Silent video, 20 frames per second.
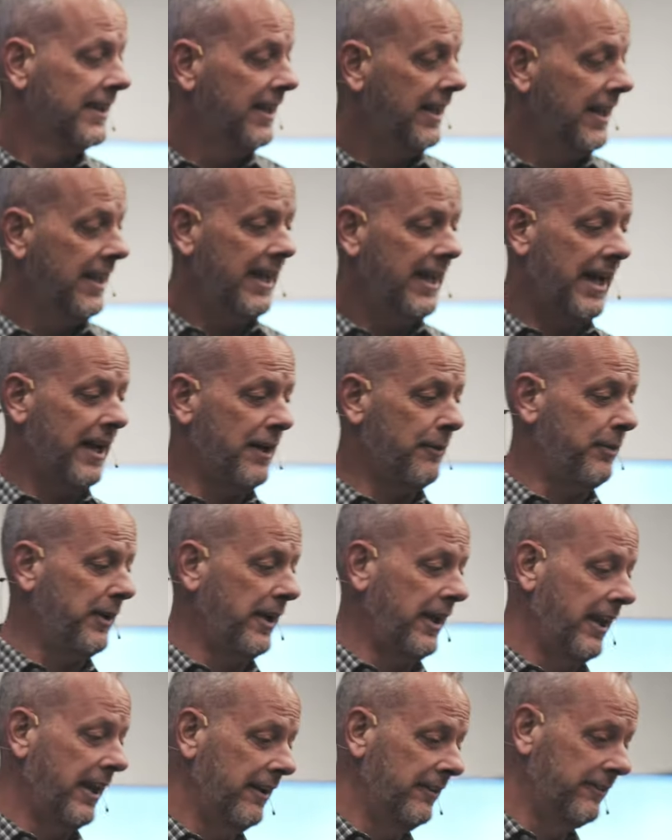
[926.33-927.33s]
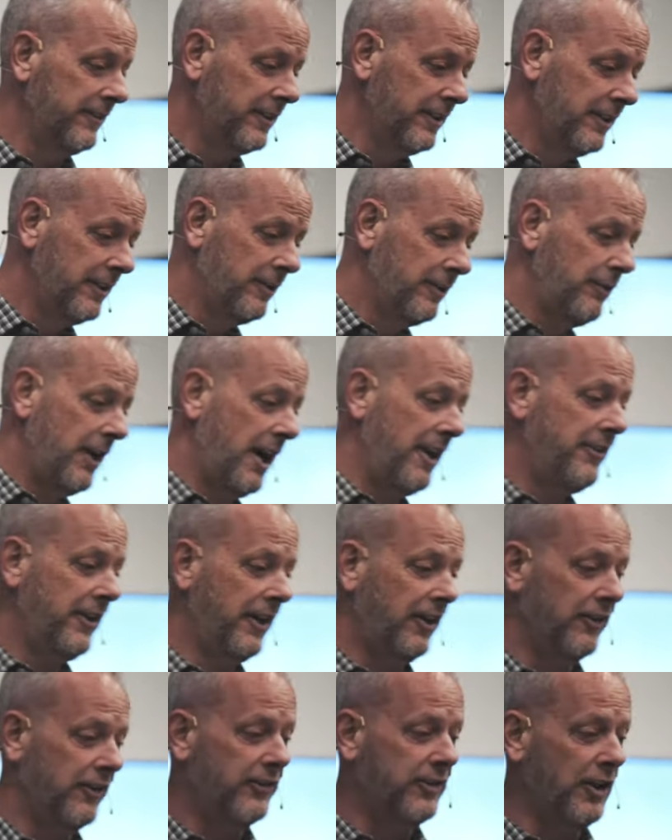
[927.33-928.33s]
He had a plan right
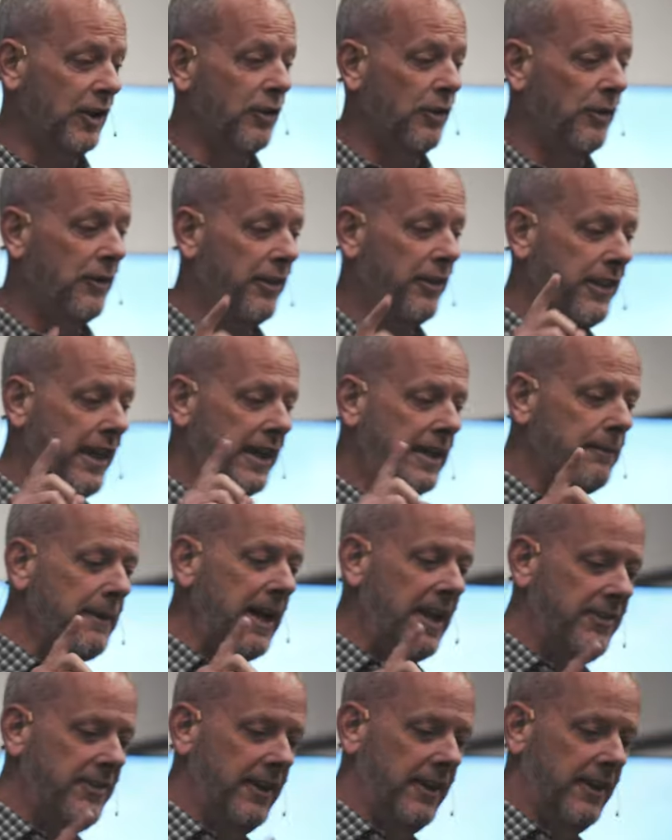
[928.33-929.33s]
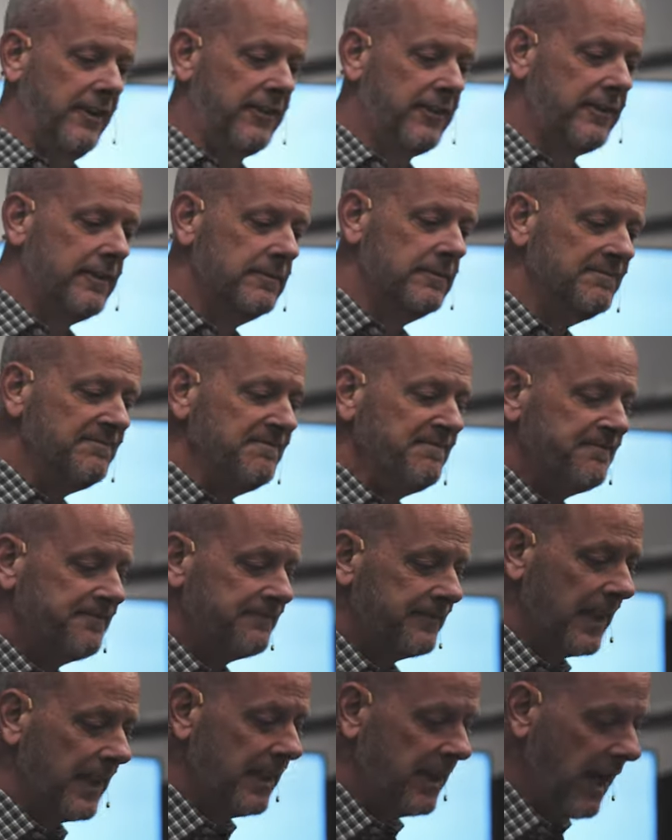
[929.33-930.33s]
there. So think about this.
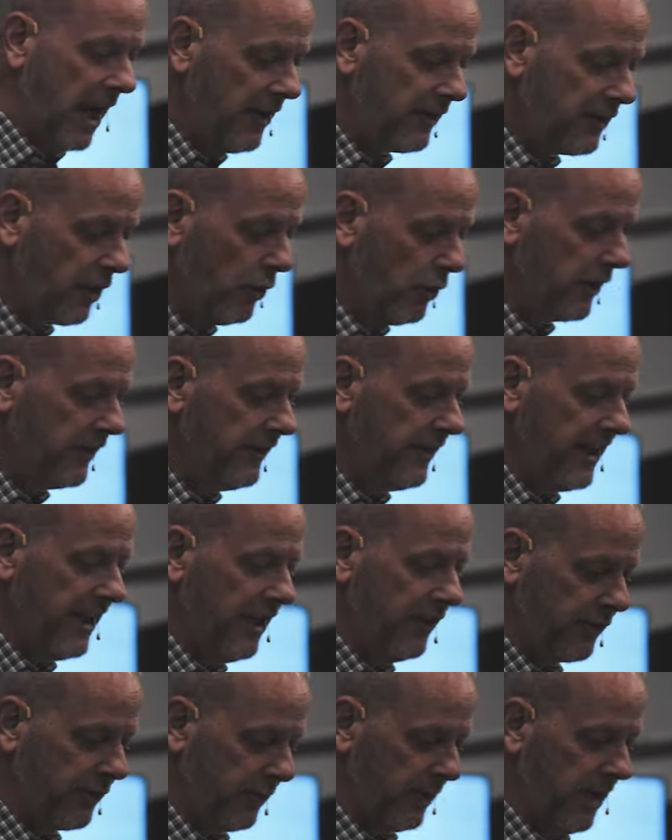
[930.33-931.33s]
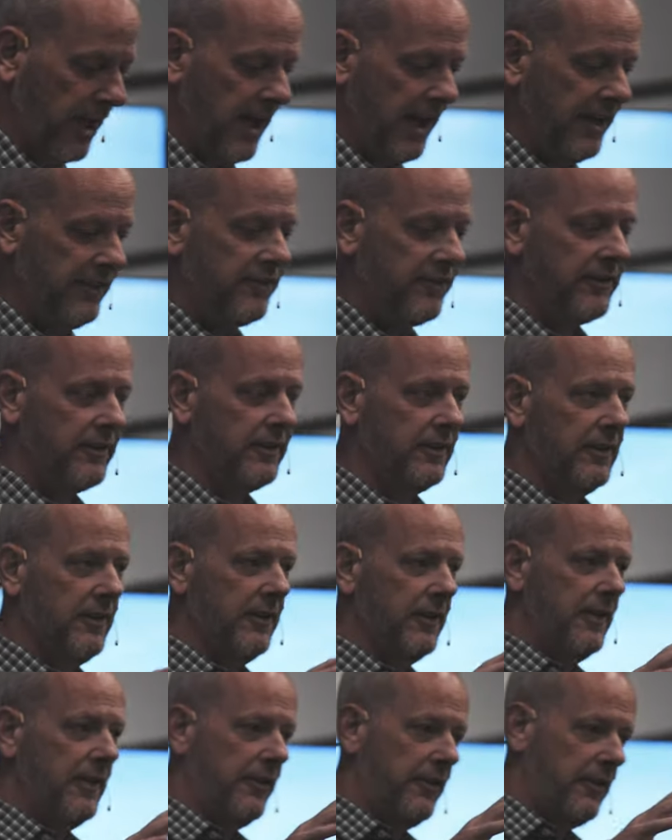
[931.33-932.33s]
God told the Israelites,
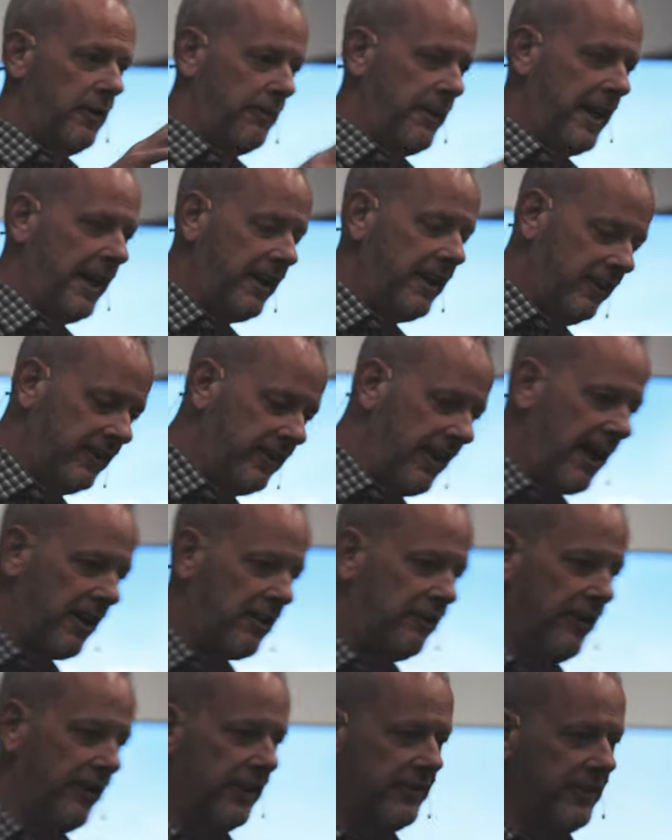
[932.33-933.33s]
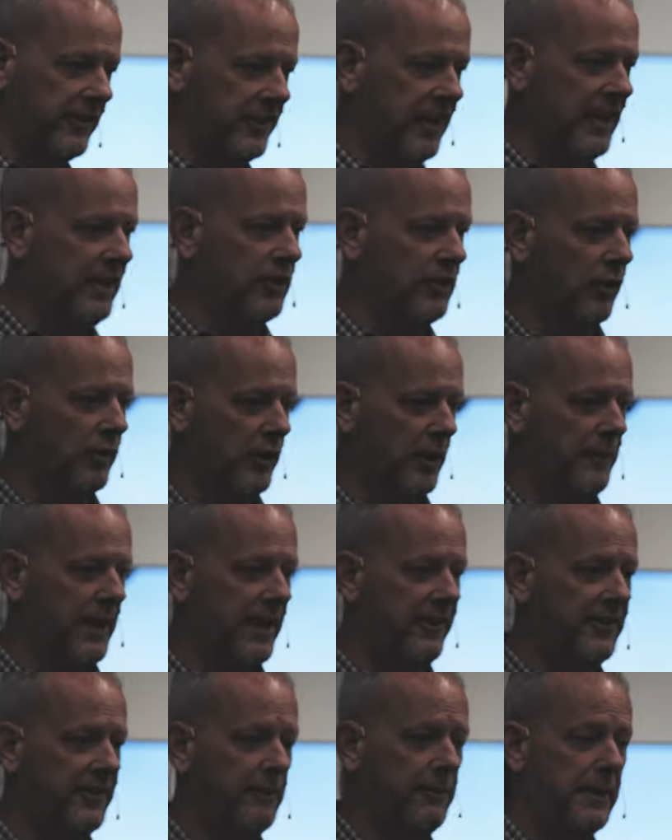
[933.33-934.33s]
they're making sacrifices. He told them,
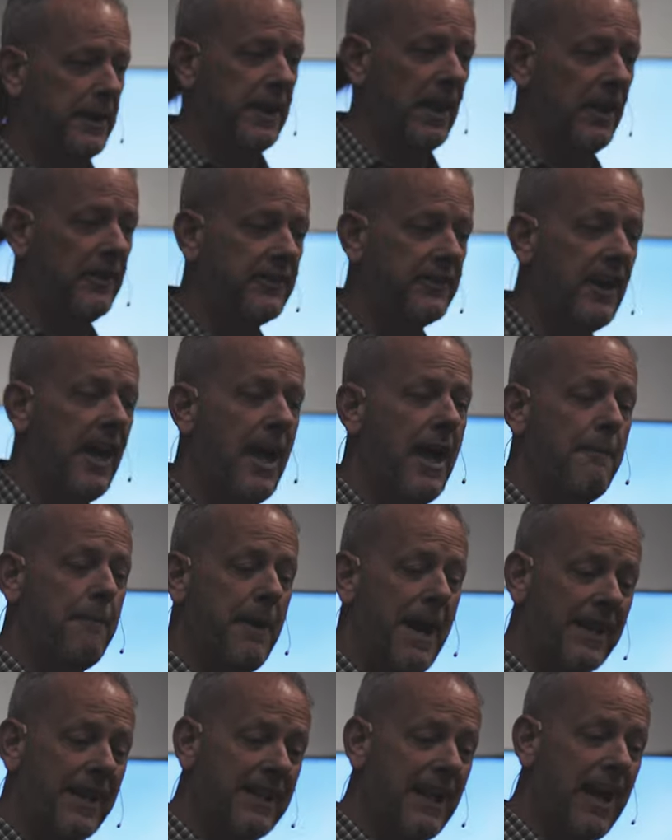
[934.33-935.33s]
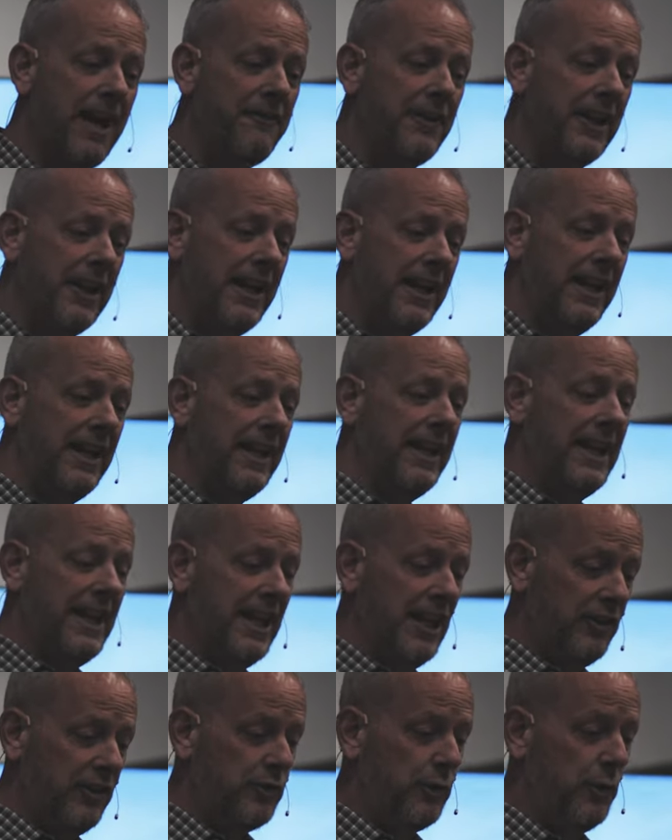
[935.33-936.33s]
He said, Because my covenant
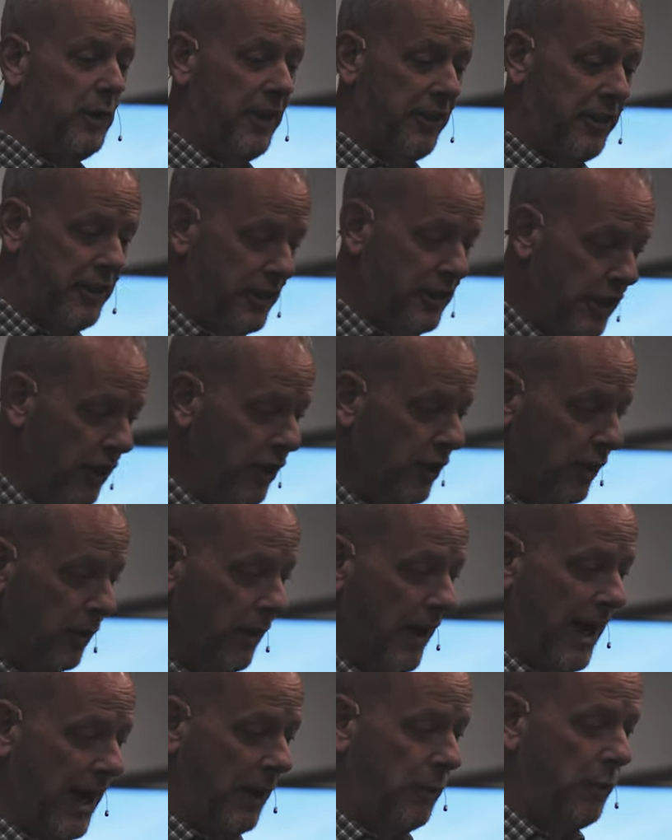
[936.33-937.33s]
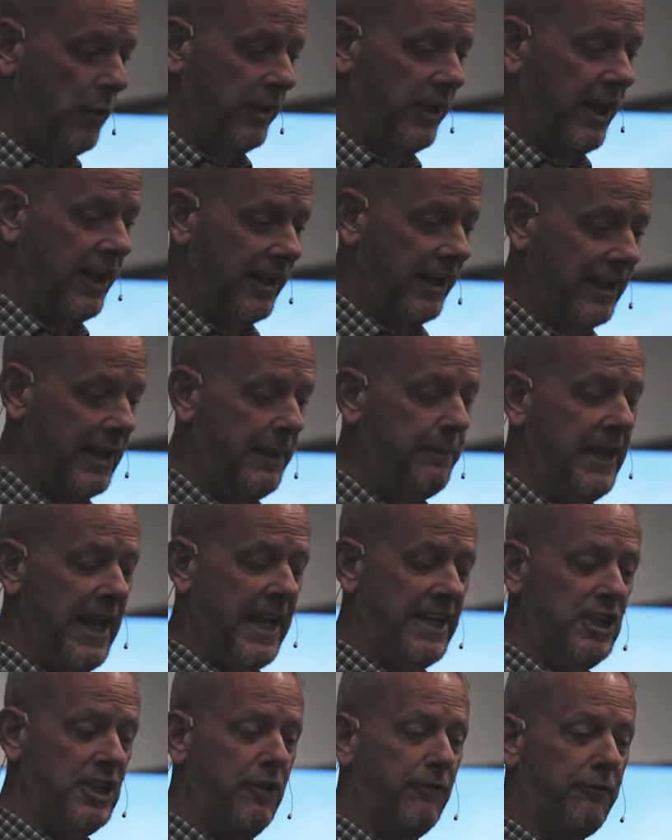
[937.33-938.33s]
is with you, I will not
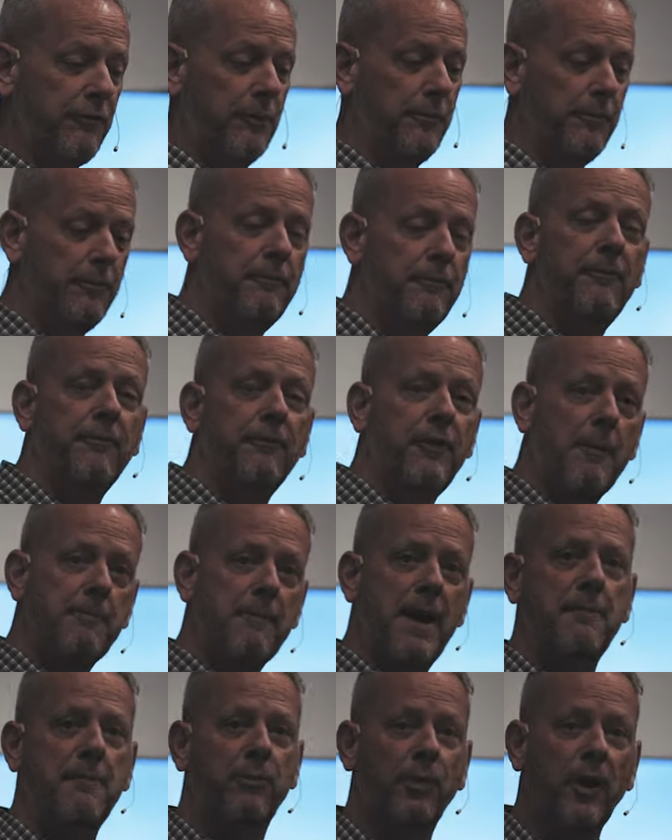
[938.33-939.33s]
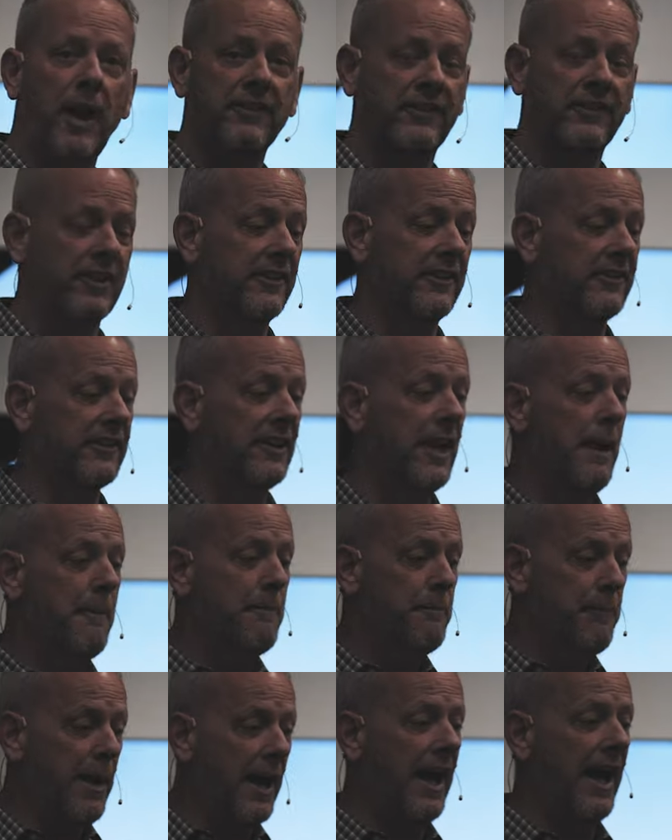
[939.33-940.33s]
eliminate you from, from my presence,
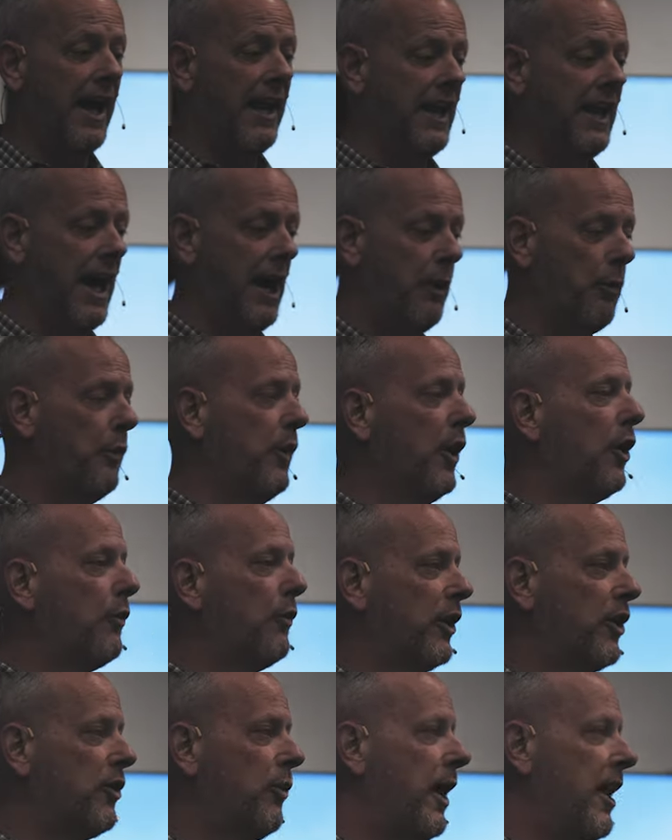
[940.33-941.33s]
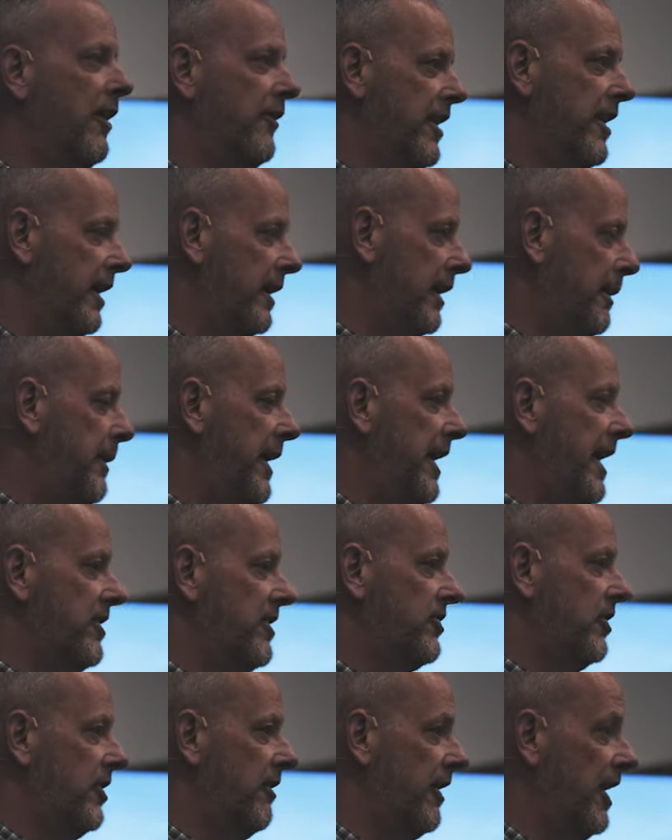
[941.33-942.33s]
but I will require the
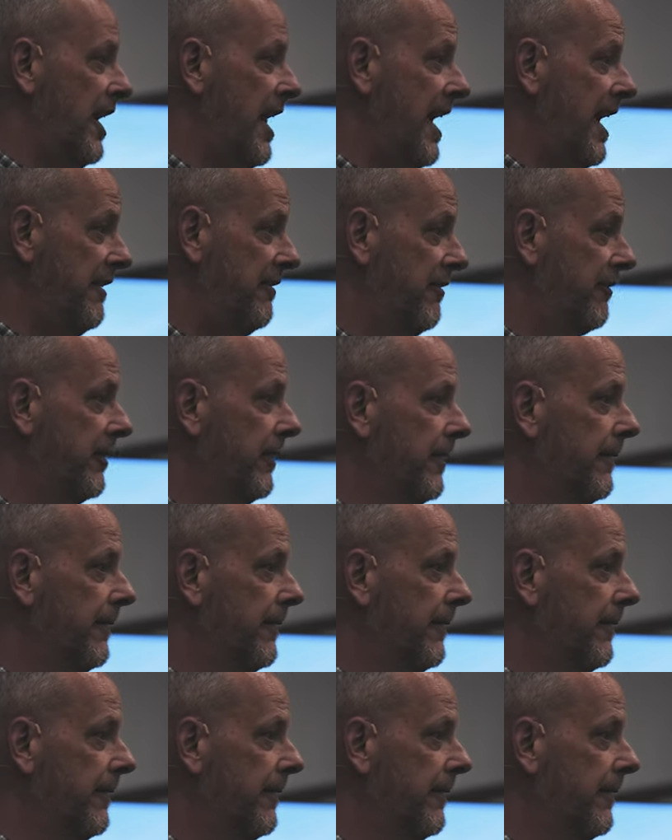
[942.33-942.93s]
elimination of a life.